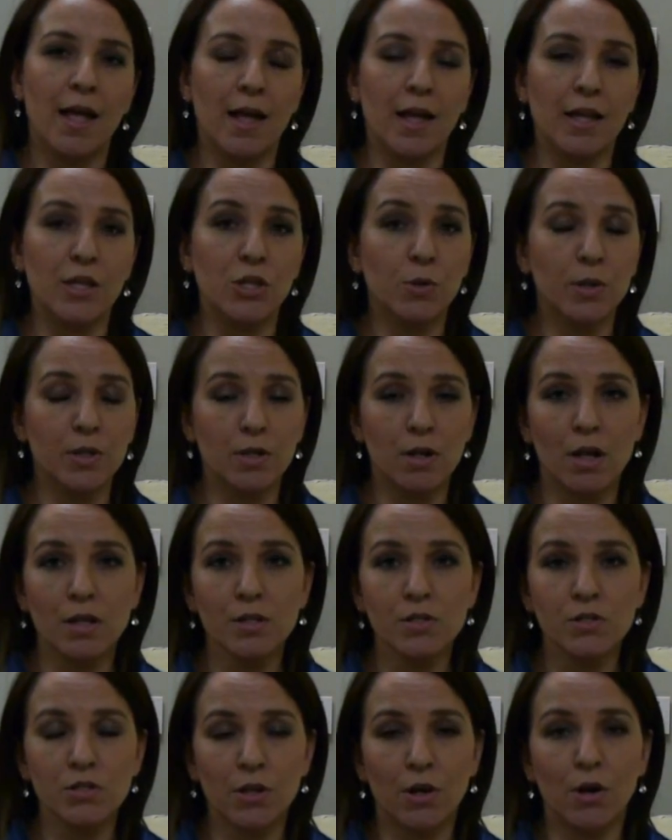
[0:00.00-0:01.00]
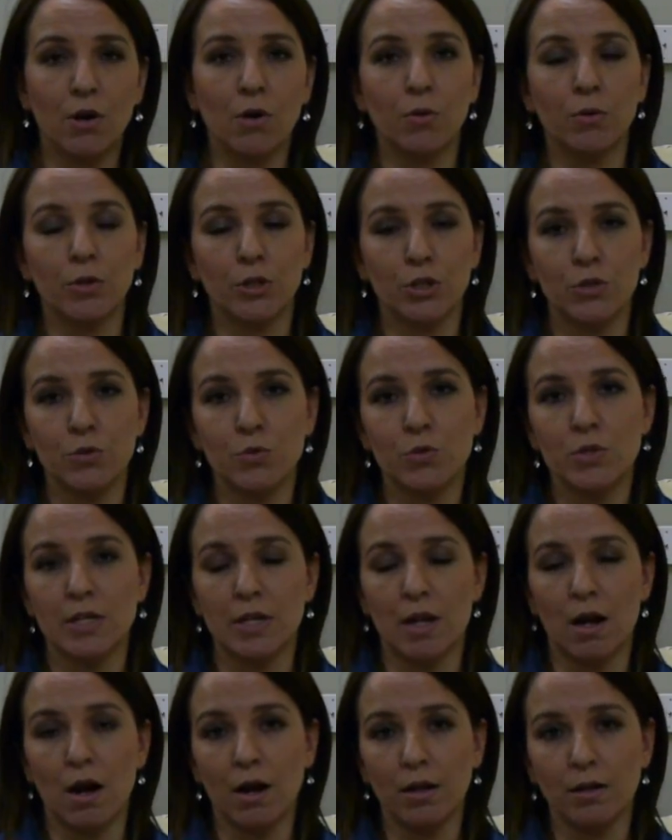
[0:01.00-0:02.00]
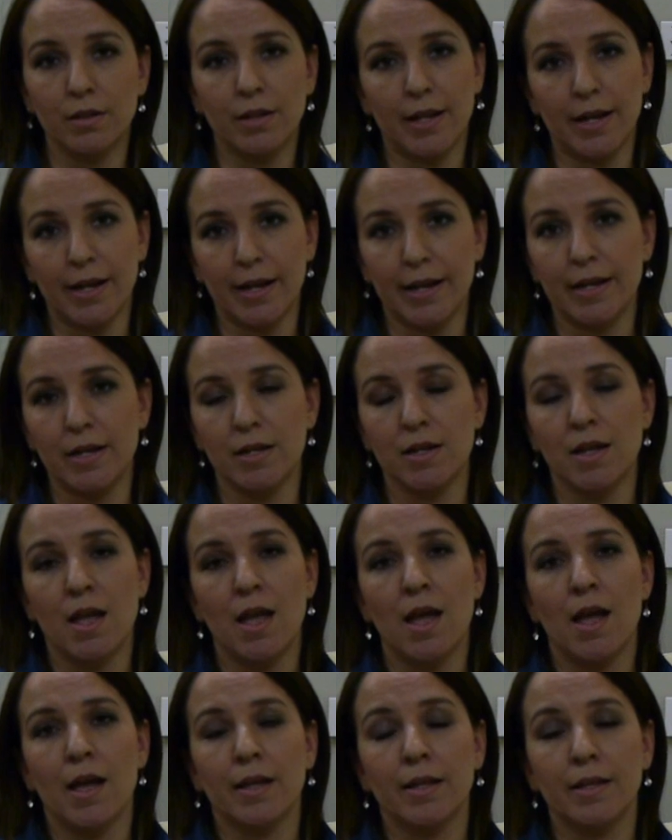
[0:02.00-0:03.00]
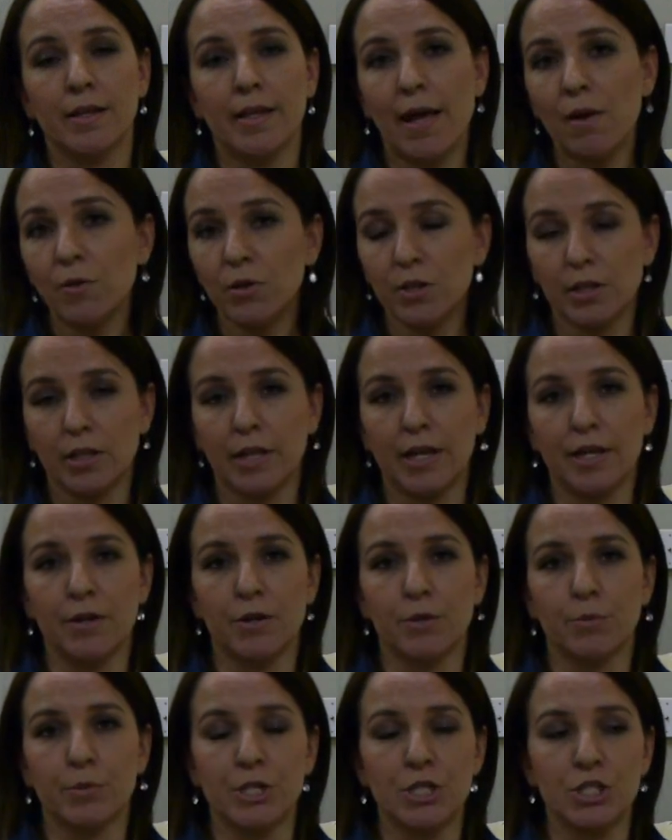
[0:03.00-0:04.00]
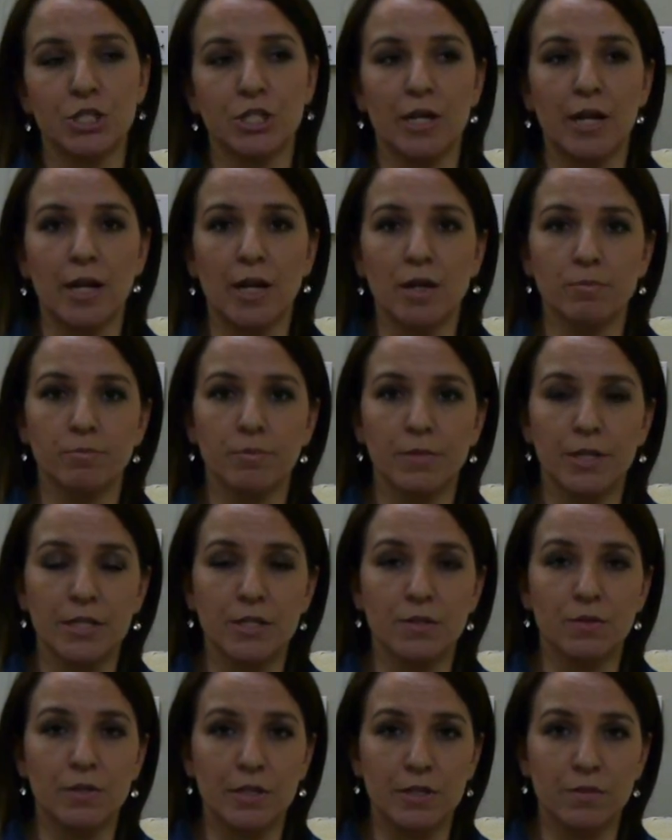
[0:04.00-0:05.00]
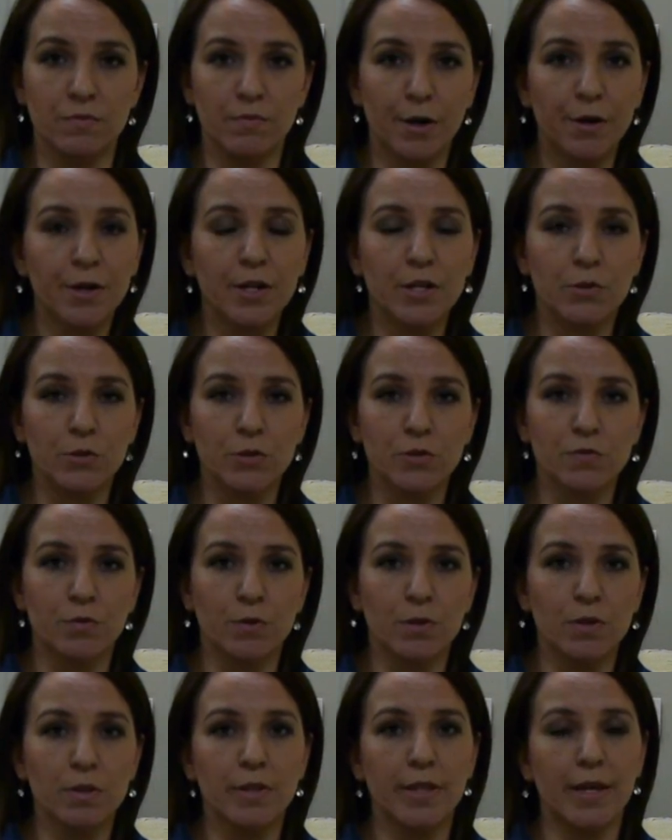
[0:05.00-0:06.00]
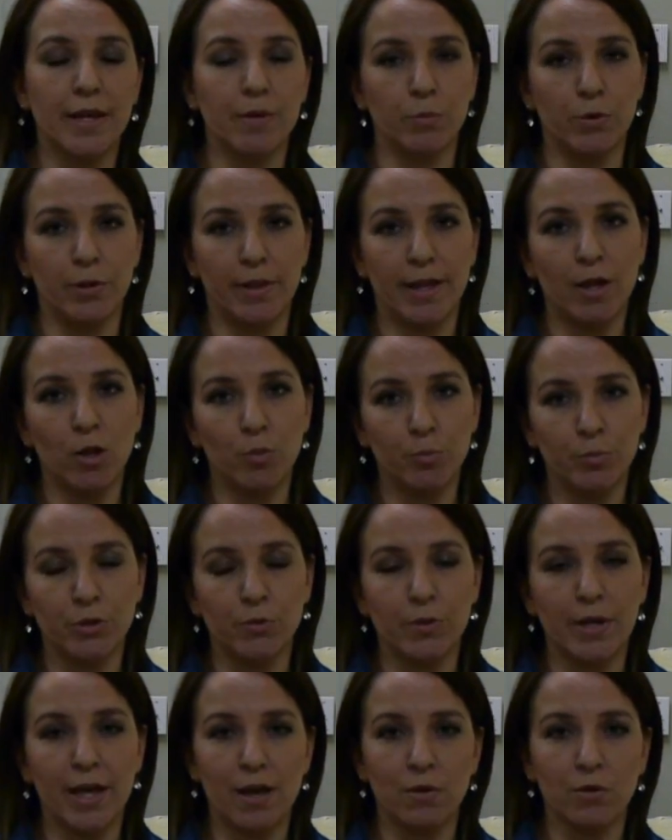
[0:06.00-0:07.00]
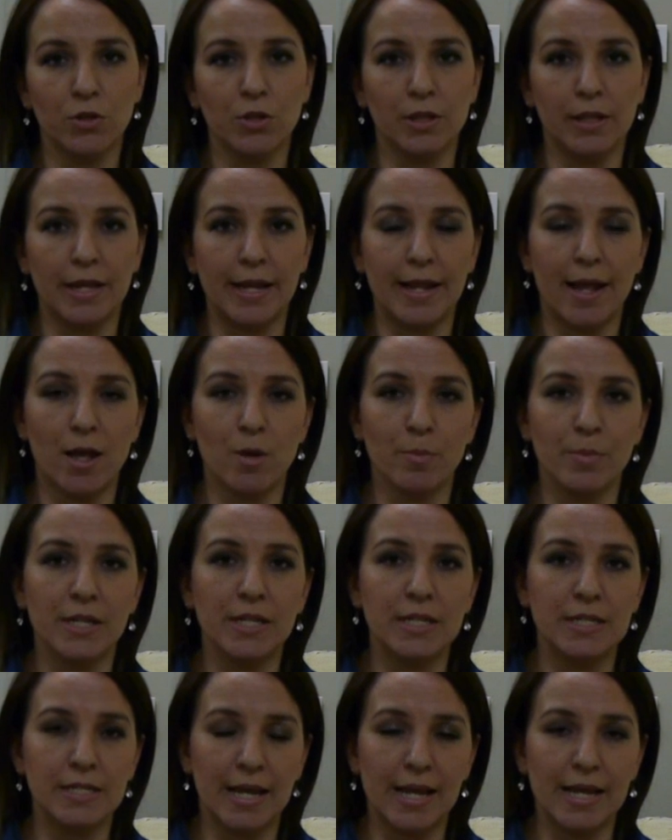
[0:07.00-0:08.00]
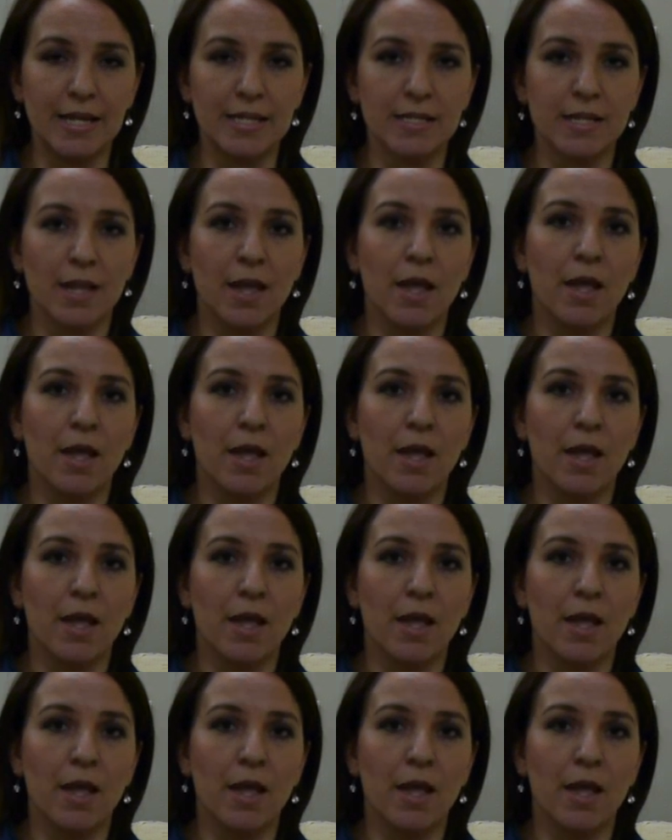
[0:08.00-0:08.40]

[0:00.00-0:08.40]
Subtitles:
You can also use an online calculator, which is very useful, that will help you calculate how many days